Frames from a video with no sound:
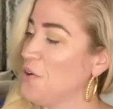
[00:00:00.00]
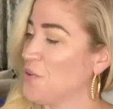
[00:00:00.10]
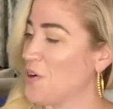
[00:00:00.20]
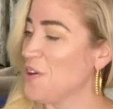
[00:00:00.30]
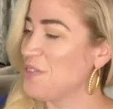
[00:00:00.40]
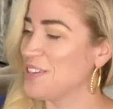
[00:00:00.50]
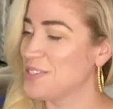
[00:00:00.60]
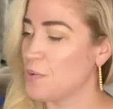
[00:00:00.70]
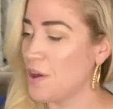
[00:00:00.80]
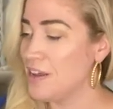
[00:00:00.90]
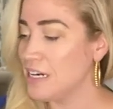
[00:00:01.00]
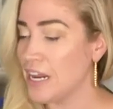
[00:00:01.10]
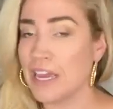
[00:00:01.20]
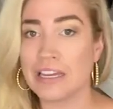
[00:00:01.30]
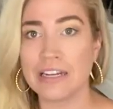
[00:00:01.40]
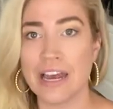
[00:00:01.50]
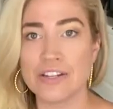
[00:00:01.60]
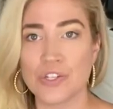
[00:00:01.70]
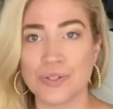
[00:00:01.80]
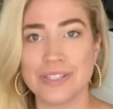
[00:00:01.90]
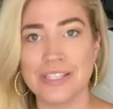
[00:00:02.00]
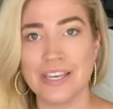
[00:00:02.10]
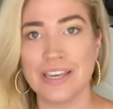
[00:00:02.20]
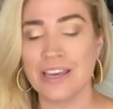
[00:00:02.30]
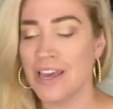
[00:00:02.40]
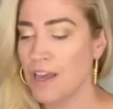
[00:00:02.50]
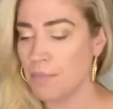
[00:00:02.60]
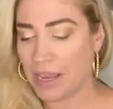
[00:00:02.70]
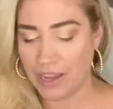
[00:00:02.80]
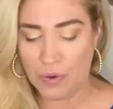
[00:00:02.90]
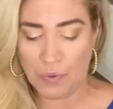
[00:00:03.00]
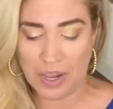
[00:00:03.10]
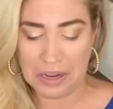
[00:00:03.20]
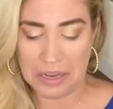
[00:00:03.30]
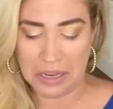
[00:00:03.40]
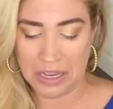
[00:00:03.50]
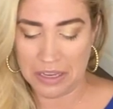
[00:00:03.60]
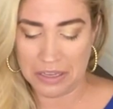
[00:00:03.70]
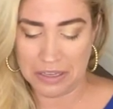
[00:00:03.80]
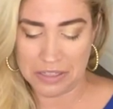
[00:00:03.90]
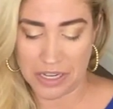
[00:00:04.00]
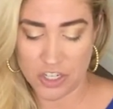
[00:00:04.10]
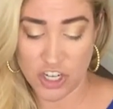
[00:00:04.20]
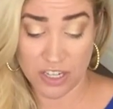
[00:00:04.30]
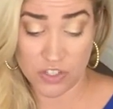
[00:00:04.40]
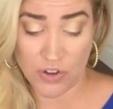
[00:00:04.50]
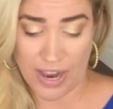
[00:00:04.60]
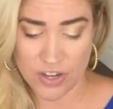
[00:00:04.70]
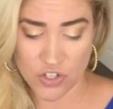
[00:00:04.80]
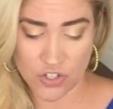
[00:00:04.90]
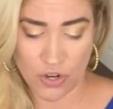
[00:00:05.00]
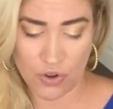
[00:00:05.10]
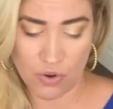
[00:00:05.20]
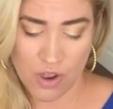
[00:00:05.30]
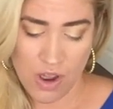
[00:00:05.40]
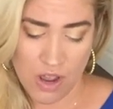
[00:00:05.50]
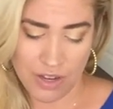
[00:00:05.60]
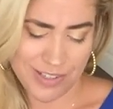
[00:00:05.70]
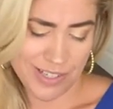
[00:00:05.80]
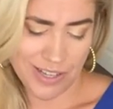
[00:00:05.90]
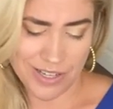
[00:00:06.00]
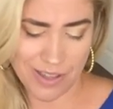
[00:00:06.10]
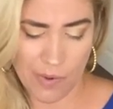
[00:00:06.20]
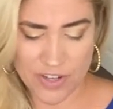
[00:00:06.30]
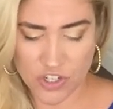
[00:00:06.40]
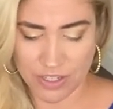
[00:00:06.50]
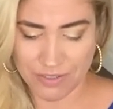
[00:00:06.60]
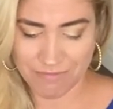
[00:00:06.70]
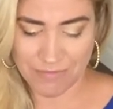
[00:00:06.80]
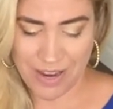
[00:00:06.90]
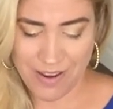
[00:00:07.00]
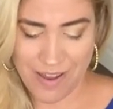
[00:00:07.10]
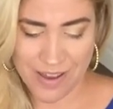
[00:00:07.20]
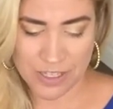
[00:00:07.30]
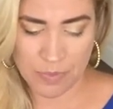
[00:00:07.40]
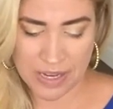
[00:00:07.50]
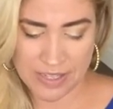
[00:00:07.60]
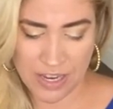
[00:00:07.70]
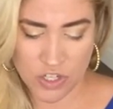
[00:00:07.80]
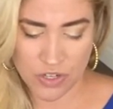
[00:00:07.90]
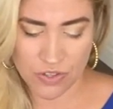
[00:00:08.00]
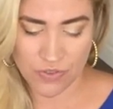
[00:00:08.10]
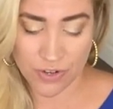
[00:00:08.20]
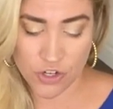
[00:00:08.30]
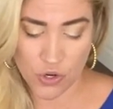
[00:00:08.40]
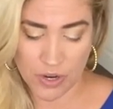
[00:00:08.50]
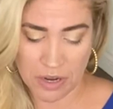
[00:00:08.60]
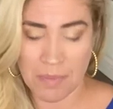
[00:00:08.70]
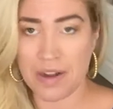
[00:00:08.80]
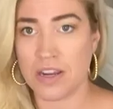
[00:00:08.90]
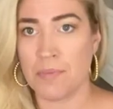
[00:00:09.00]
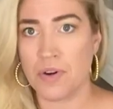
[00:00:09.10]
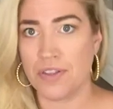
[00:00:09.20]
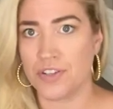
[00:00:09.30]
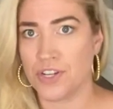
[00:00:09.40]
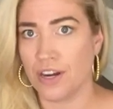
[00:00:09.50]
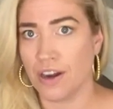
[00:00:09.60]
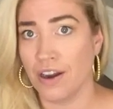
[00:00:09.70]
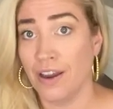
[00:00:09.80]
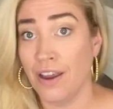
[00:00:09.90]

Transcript: who wrote this one, and as you can see, my handwriting is like chicken scratch, so let's just get to the question expectations for Jordan Montgomery this year?